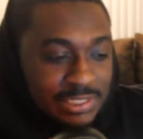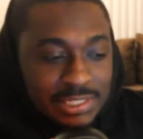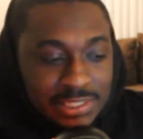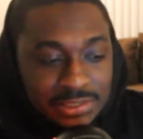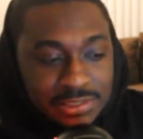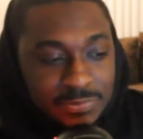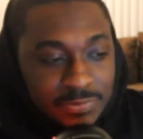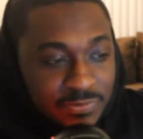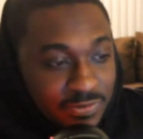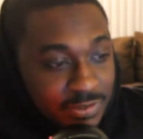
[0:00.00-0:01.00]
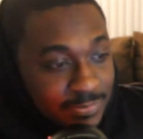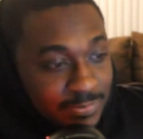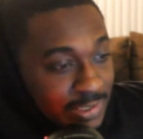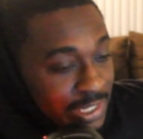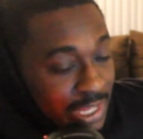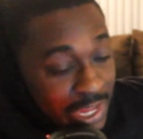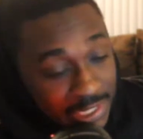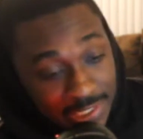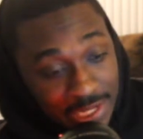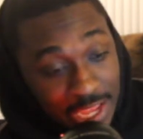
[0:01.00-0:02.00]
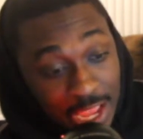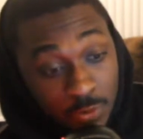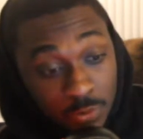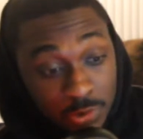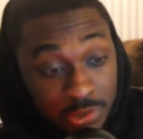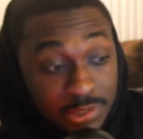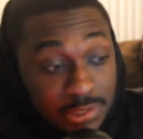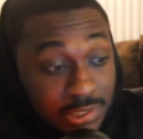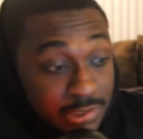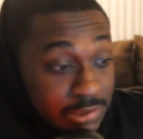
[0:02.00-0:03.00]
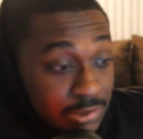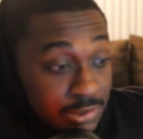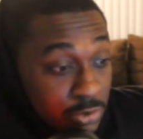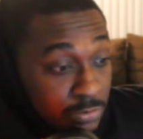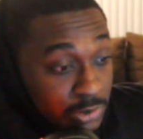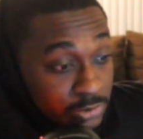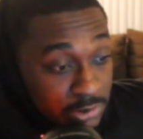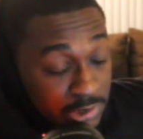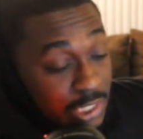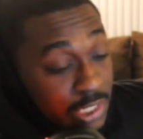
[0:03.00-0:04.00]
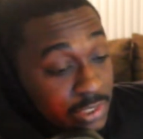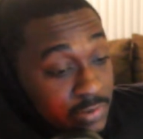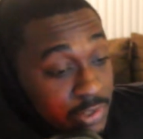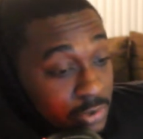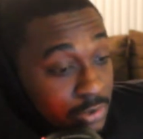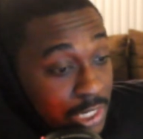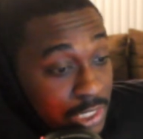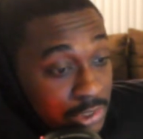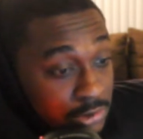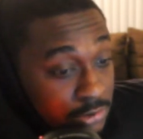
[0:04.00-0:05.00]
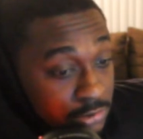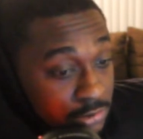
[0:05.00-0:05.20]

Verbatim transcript: It's coming from. Hey, I really like this dude music. I ain't even gonna lie to you.